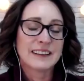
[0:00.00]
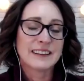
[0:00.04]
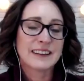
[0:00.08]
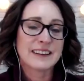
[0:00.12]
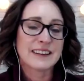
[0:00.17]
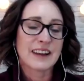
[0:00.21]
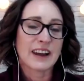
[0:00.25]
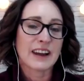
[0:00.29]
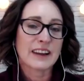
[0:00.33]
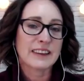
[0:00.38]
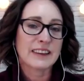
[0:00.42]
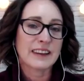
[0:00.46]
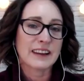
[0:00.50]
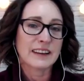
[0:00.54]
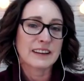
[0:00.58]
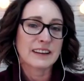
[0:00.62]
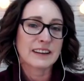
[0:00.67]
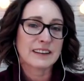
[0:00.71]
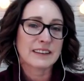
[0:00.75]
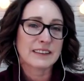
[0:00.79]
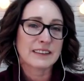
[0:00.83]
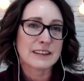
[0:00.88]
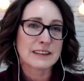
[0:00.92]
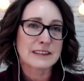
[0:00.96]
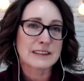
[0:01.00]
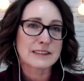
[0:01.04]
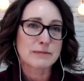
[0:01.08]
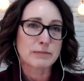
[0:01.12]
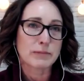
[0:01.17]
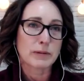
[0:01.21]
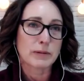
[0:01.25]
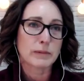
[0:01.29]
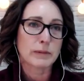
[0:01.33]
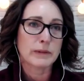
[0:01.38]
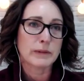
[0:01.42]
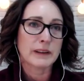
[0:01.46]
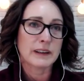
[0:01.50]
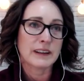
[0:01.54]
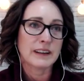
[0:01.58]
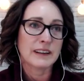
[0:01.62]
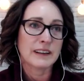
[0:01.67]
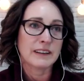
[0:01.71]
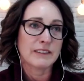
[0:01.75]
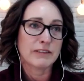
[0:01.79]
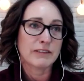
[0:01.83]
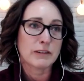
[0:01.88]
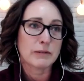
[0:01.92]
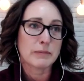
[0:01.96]
I think there's
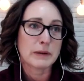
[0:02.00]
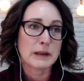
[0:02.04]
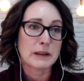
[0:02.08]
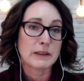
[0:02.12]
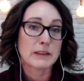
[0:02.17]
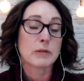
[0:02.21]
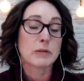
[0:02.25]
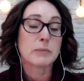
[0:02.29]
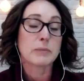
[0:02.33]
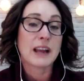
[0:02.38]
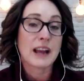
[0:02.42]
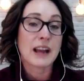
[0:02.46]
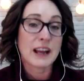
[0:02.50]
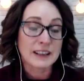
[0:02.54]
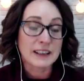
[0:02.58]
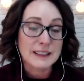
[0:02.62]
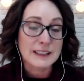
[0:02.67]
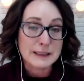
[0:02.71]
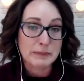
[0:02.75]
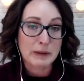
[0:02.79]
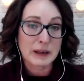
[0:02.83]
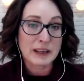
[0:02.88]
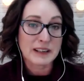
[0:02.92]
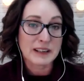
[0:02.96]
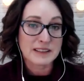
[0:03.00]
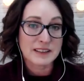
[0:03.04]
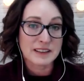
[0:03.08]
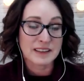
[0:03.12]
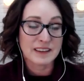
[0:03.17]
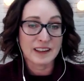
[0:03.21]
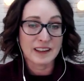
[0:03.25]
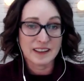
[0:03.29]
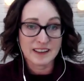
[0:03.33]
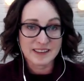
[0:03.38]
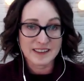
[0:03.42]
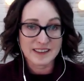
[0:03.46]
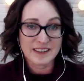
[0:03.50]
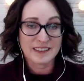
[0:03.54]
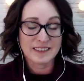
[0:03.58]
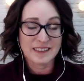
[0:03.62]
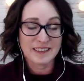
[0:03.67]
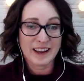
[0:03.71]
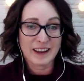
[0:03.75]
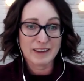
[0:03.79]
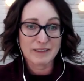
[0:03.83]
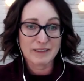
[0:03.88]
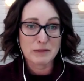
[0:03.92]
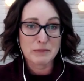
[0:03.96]
probably there'll be unexpected things in
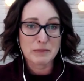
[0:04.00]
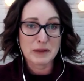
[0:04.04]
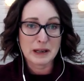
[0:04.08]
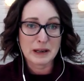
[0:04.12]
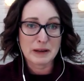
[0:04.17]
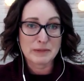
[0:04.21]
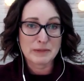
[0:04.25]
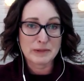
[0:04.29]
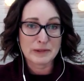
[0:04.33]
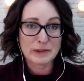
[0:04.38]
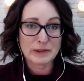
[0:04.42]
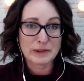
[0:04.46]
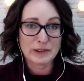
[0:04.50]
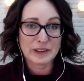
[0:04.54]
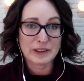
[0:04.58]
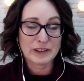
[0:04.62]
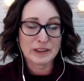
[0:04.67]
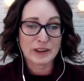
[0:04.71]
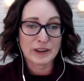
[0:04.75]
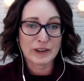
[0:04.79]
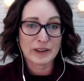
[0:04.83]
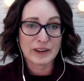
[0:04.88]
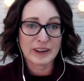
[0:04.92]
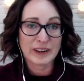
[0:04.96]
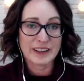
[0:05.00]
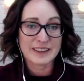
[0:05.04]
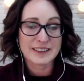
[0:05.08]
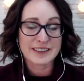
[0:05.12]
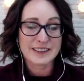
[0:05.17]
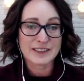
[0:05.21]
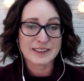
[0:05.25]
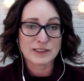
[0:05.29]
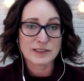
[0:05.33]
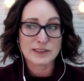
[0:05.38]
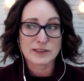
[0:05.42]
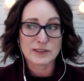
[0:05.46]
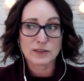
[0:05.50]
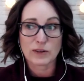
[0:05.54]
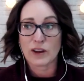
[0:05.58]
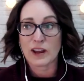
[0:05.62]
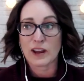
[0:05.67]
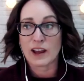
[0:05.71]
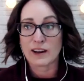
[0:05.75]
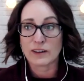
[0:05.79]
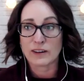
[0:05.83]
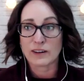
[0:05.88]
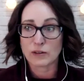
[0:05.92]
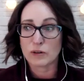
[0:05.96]
there for people. It's just not
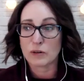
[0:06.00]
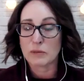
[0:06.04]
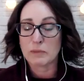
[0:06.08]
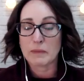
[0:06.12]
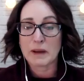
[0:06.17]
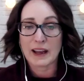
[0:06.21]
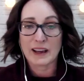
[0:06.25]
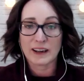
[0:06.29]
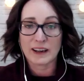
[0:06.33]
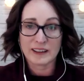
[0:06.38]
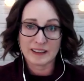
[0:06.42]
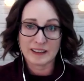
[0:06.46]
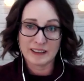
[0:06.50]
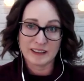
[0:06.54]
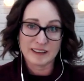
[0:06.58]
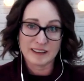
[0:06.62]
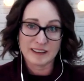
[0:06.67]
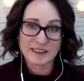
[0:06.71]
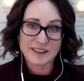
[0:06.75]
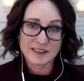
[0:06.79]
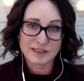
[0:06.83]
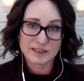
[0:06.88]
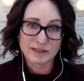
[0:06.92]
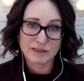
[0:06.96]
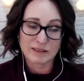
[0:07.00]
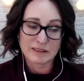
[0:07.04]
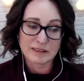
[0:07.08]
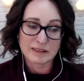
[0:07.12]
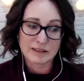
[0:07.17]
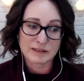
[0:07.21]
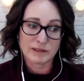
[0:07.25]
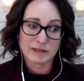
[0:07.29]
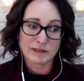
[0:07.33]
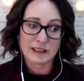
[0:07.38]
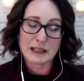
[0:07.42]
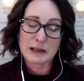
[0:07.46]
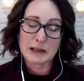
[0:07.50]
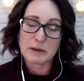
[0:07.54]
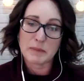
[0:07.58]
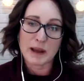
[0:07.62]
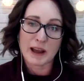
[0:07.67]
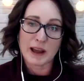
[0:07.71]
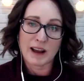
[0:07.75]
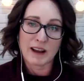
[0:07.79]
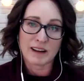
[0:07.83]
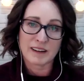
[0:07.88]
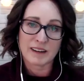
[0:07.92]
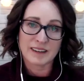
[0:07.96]
hardcore marketing. It's really
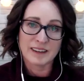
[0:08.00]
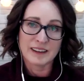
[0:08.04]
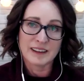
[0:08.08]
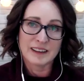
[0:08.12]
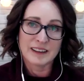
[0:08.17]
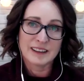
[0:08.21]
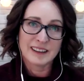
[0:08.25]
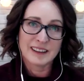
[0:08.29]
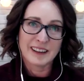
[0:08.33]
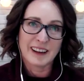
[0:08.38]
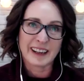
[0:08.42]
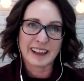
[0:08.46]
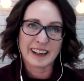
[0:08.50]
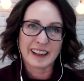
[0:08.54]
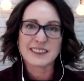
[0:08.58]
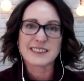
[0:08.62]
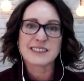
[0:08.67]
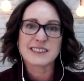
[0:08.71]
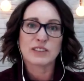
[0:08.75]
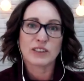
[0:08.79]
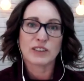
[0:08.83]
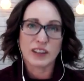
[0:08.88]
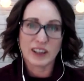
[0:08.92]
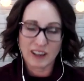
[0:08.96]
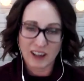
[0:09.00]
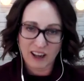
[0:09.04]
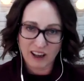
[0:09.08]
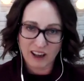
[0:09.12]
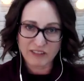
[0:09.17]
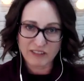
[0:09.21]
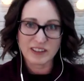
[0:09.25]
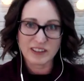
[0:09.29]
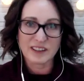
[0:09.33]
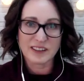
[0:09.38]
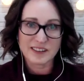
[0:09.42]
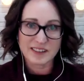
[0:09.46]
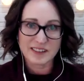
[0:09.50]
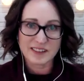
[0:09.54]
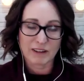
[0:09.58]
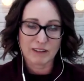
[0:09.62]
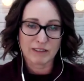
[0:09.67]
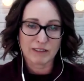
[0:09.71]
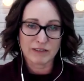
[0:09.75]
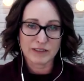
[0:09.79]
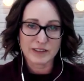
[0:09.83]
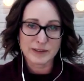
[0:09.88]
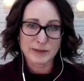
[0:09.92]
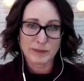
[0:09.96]
about, I guess, looking after
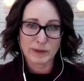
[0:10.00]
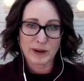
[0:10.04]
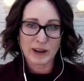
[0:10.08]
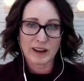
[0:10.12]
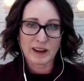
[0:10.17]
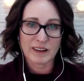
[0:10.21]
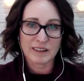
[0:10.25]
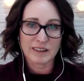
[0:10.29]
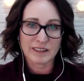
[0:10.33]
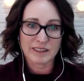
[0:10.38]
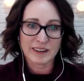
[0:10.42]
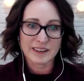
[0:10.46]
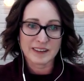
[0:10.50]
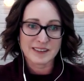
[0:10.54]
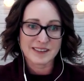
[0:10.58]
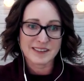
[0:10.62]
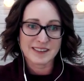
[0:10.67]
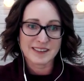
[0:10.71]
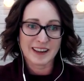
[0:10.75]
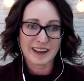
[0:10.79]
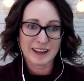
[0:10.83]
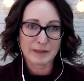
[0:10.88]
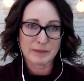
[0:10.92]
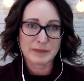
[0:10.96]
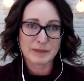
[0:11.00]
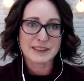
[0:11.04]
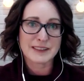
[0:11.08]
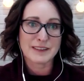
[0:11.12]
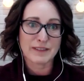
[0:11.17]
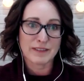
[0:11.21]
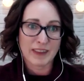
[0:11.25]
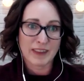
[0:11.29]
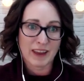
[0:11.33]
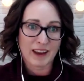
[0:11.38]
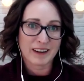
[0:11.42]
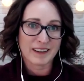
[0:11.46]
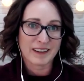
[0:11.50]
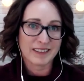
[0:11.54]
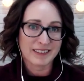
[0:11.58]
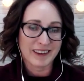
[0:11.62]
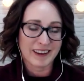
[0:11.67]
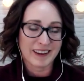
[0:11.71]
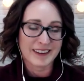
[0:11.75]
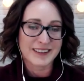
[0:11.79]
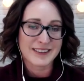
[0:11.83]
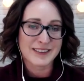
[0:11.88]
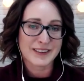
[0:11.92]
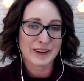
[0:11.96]
yourself as well. There's elements of that in
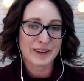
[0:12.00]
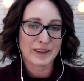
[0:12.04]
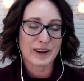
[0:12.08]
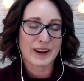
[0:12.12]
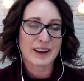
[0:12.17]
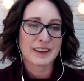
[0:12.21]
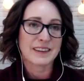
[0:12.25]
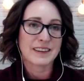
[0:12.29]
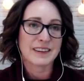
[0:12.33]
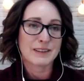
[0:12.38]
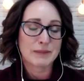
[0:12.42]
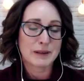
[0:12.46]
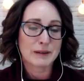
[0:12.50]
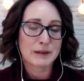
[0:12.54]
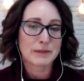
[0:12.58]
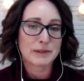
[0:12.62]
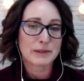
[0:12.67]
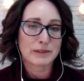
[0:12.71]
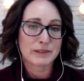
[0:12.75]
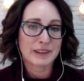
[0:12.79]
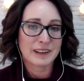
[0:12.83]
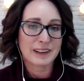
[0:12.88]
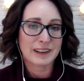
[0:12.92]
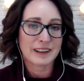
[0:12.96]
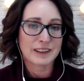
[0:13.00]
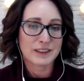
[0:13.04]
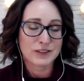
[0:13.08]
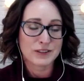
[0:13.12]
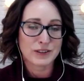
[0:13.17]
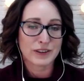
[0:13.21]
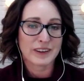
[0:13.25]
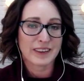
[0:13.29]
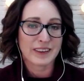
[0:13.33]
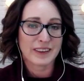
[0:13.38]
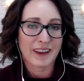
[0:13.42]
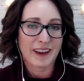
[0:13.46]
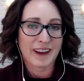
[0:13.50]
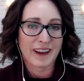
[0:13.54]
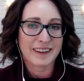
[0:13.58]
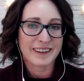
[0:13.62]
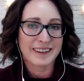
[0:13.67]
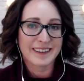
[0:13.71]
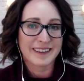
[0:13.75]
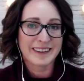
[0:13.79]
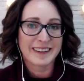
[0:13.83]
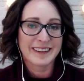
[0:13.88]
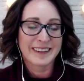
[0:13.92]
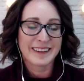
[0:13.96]
there, so I think people really enjoy that.
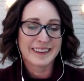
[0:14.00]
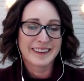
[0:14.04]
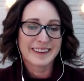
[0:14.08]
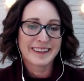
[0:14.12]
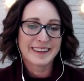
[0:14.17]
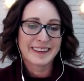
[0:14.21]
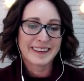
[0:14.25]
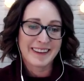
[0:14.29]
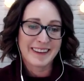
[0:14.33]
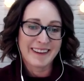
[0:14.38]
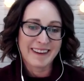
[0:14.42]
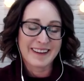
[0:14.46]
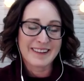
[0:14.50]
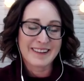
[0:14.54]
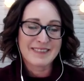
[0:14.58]
Yeah.